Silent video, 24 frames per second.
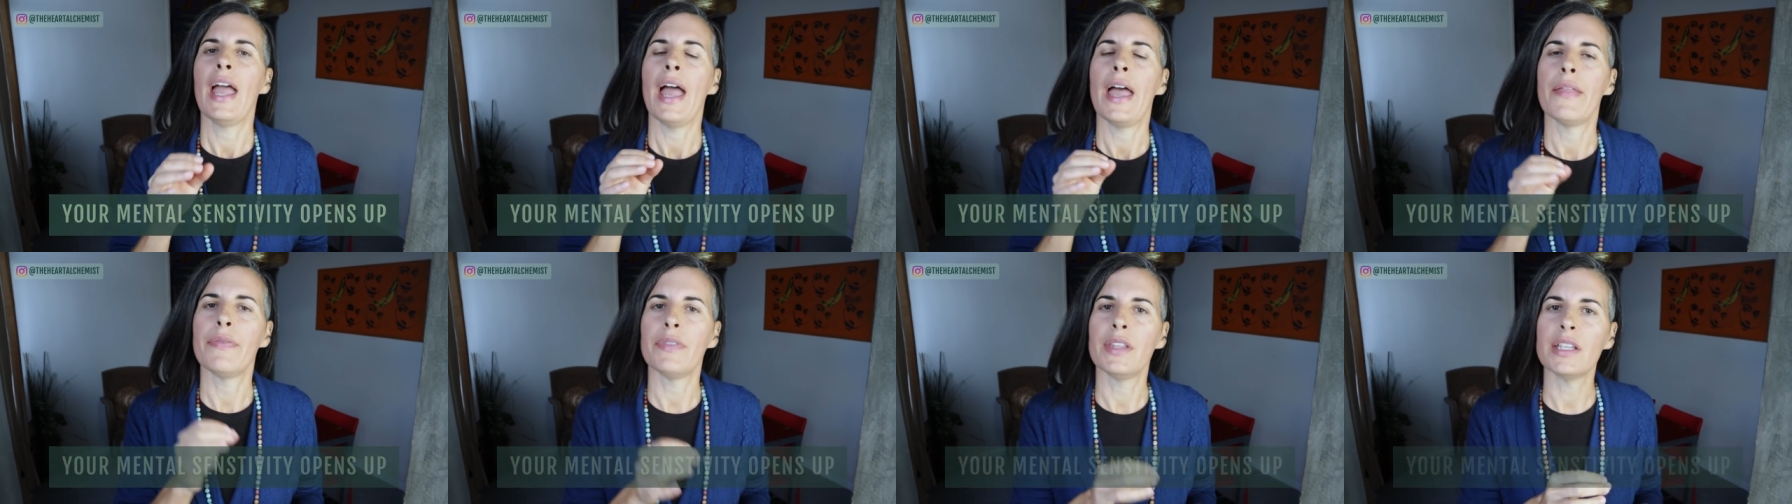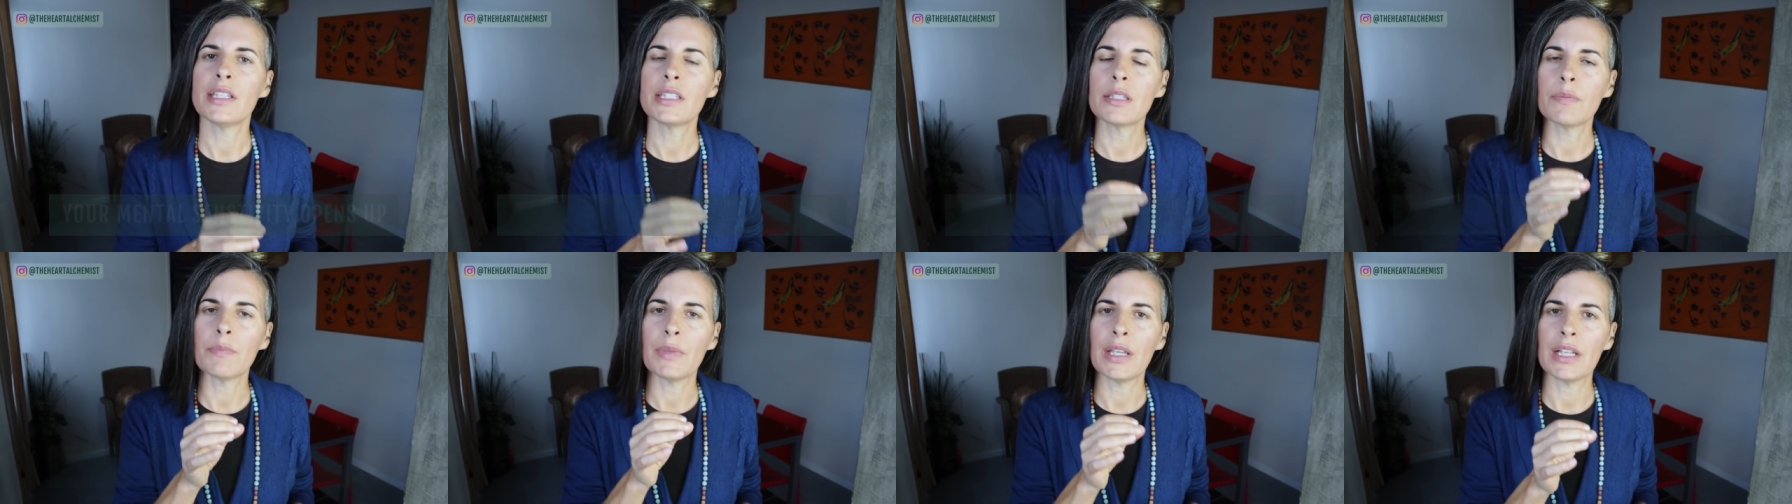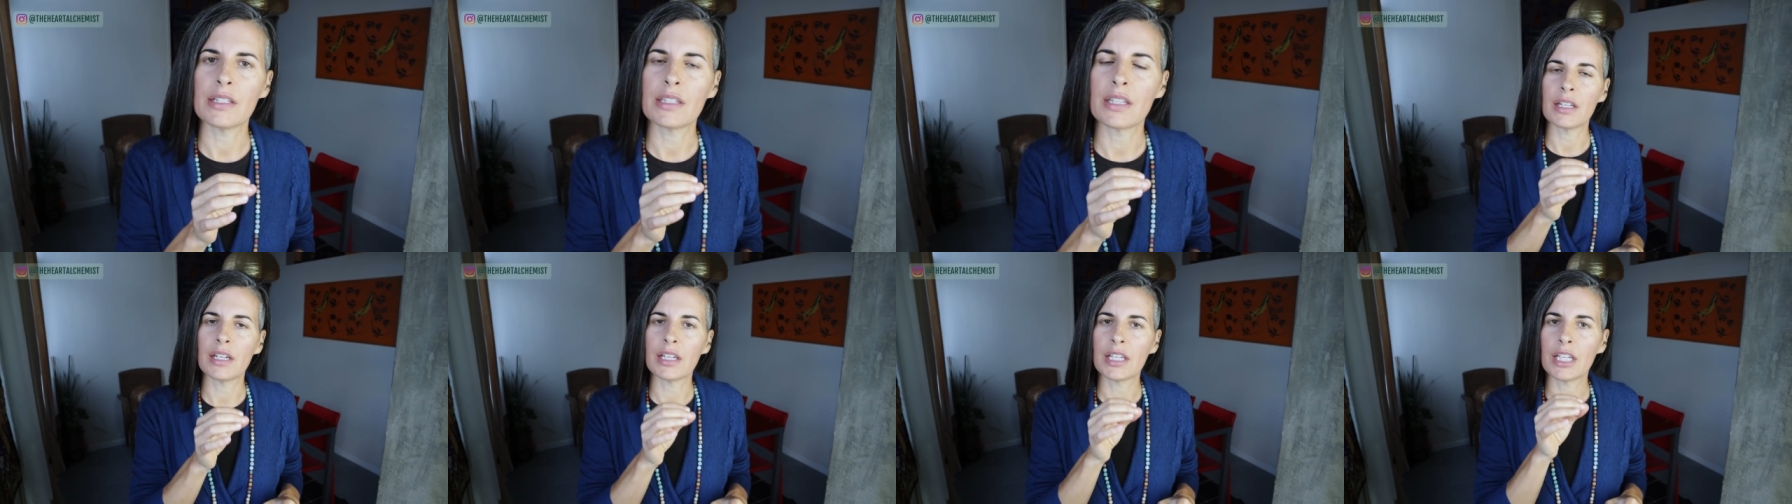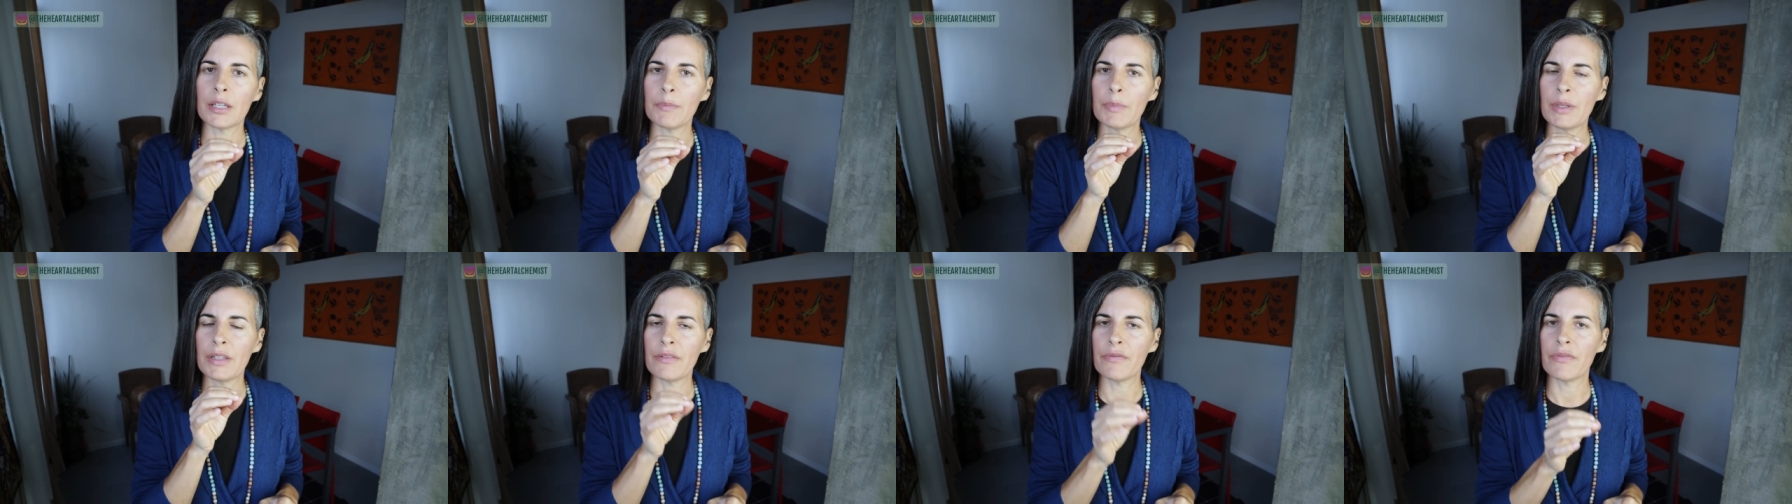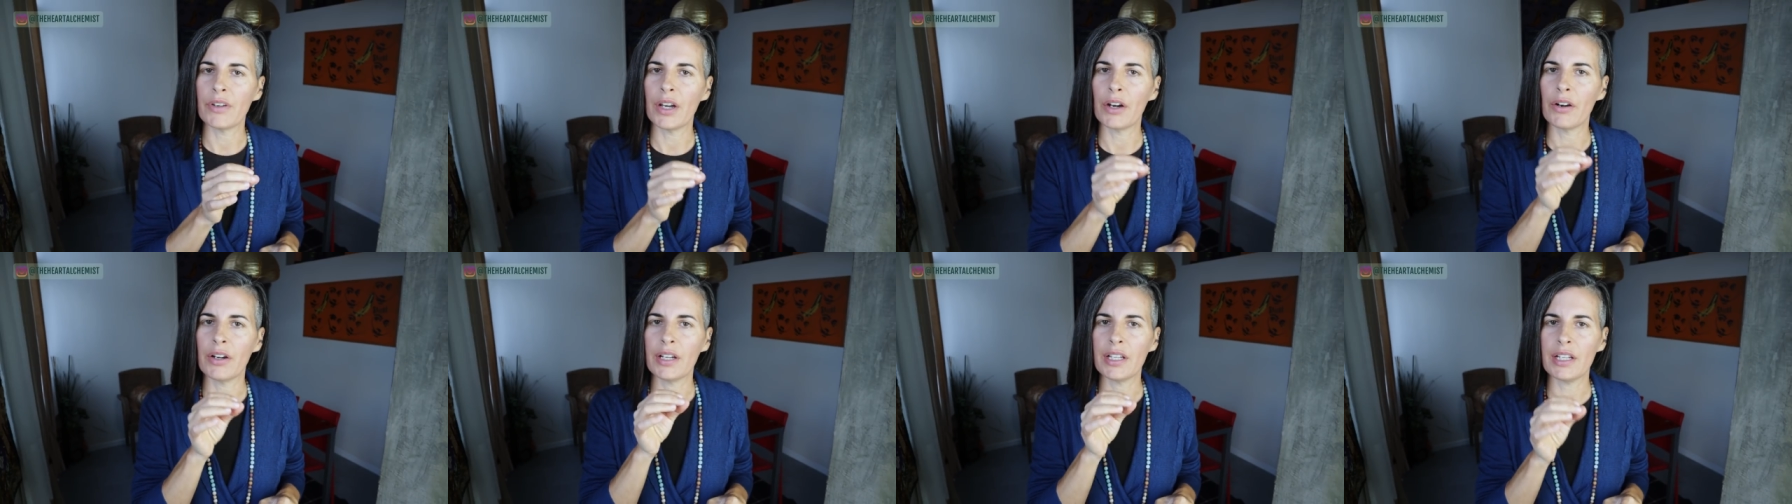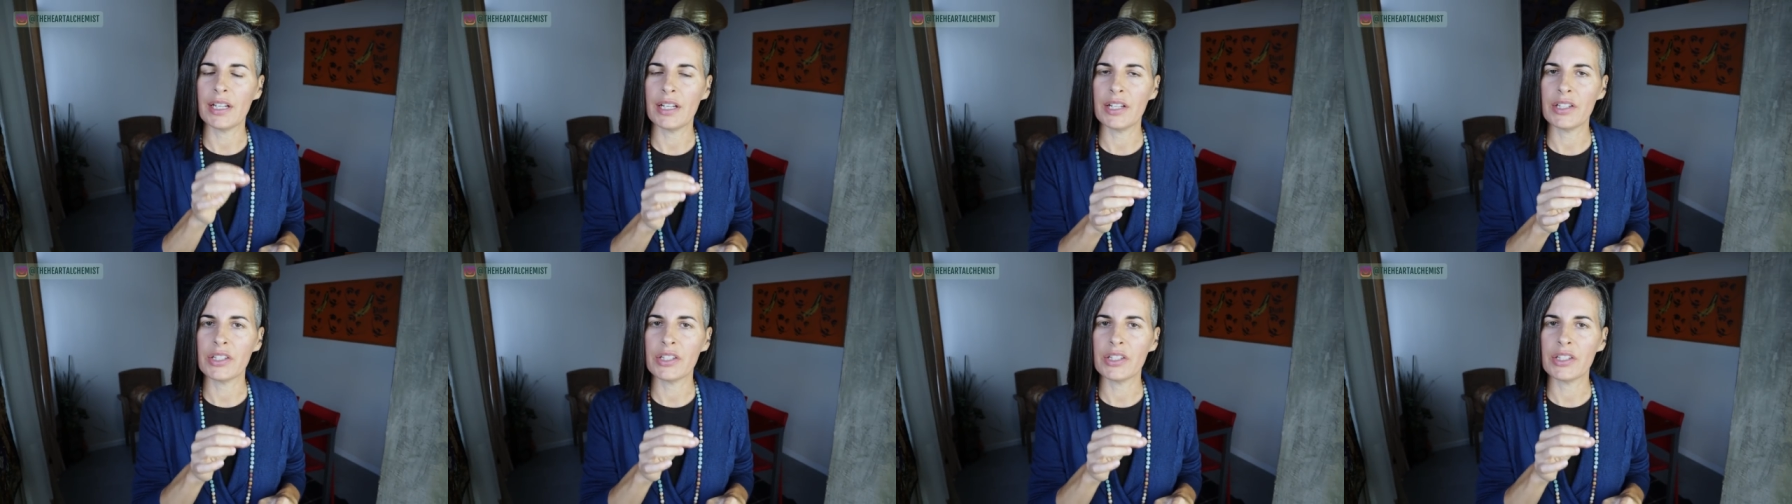And this means that it could be very